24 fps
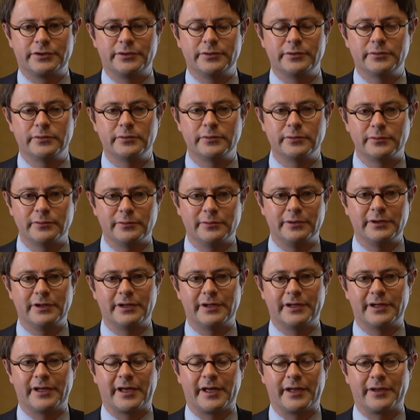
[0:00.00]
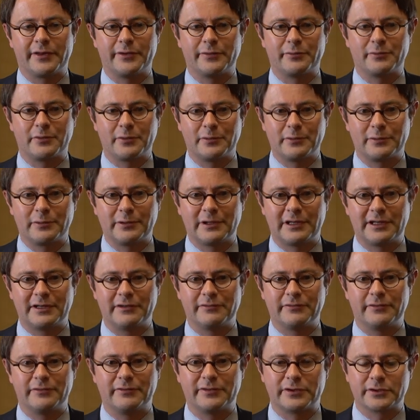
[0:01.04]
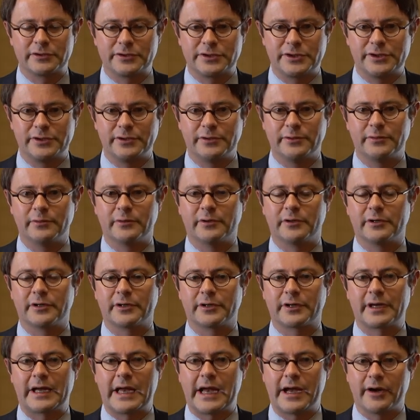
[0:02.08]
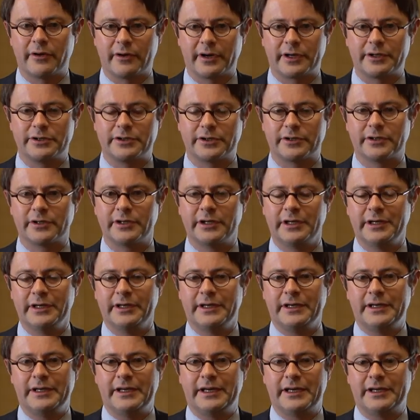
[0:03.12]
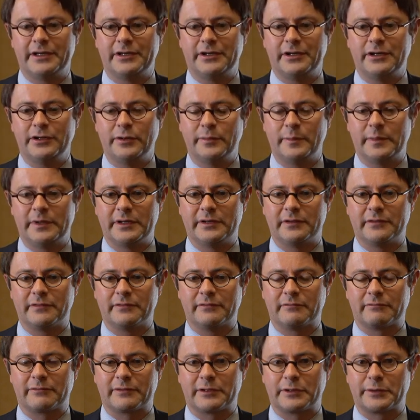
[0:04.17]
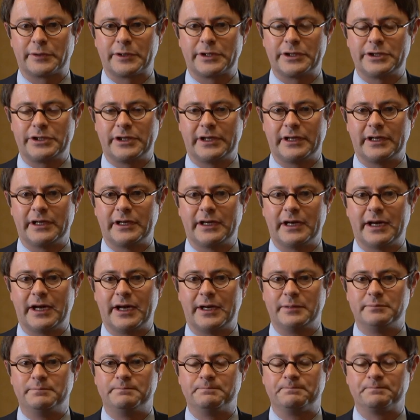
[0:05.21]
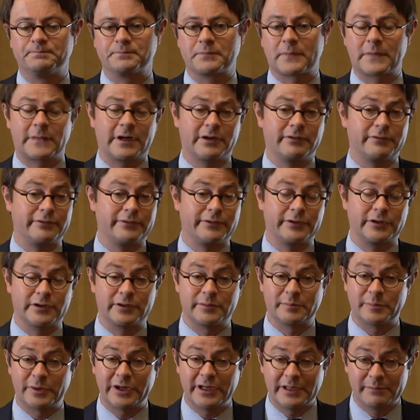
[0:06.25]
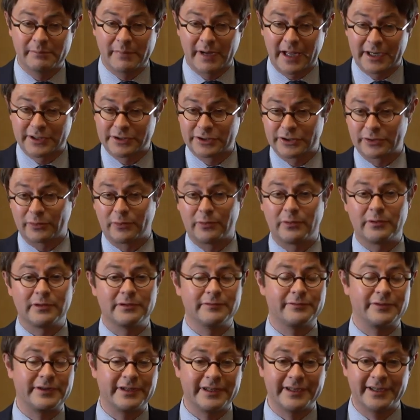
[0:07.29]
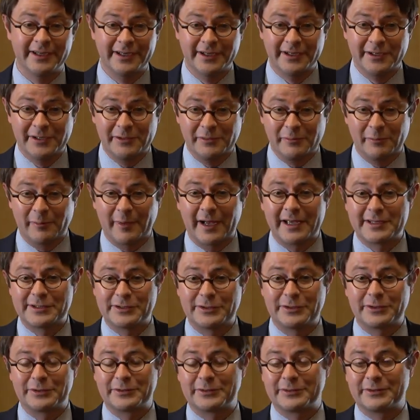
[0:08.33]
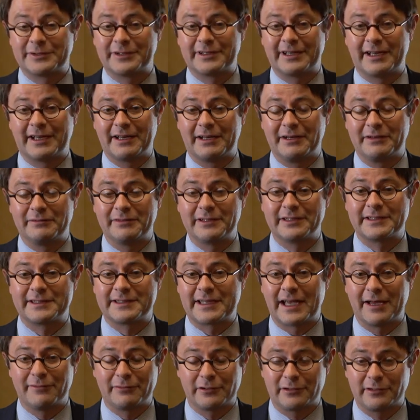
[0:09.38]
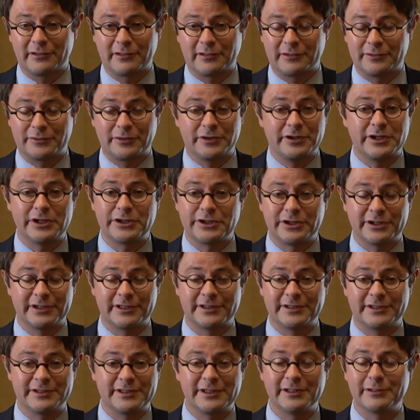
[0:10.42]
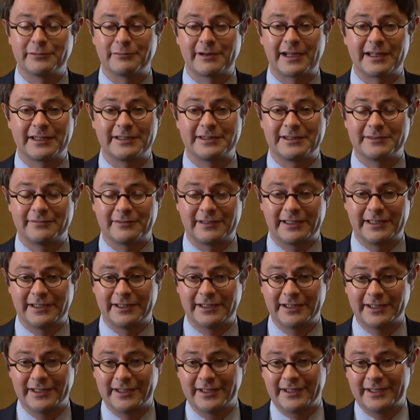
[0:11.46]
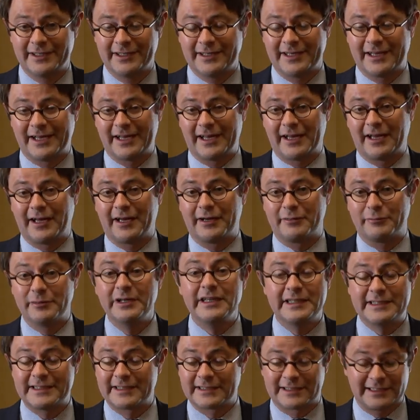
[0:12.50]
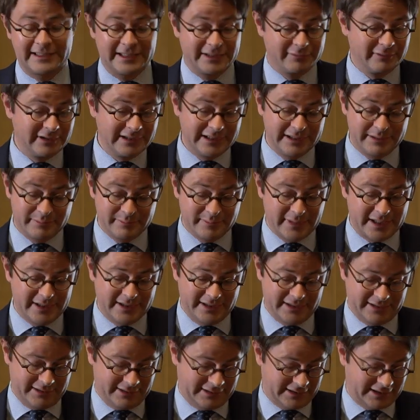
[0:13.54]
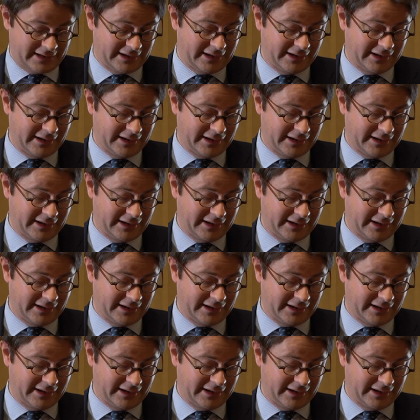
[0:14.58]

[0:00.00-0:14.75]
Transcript: to uh, the role of virtue or character in human flourishing, um, for pretty much all of the Western uh, philosophical tradition until relatively uh, recently, and really many